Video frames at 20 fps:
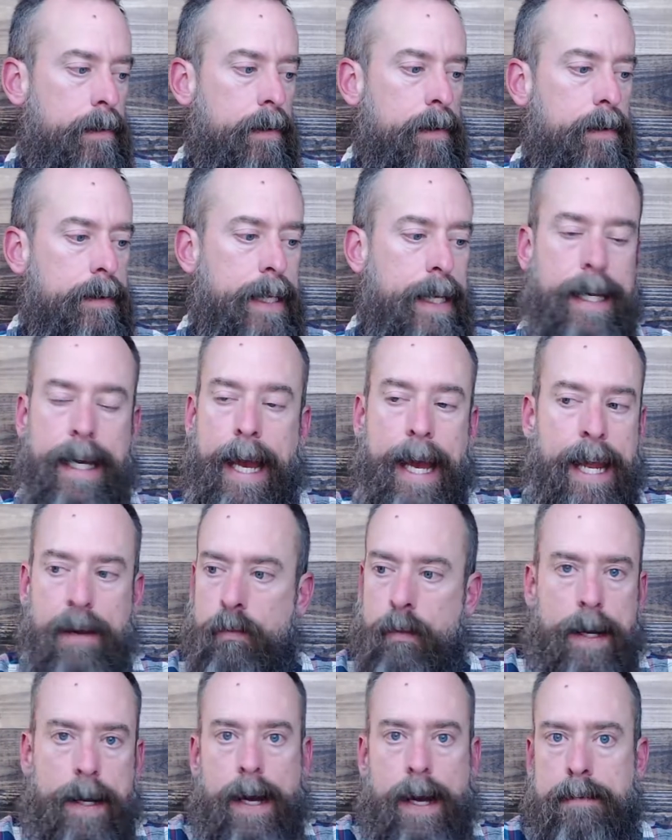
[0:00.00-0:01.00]
They hate
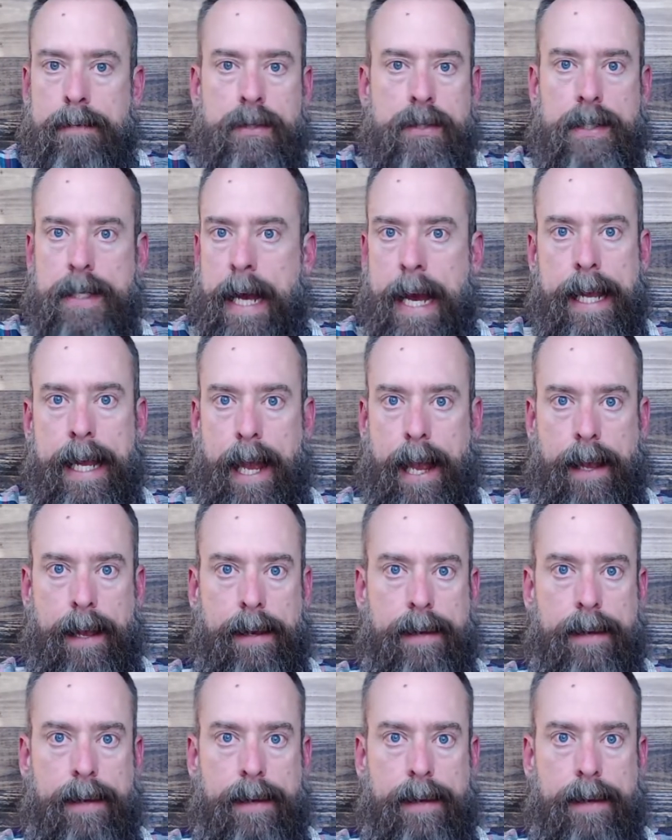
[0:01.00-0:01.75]
what I'm saying.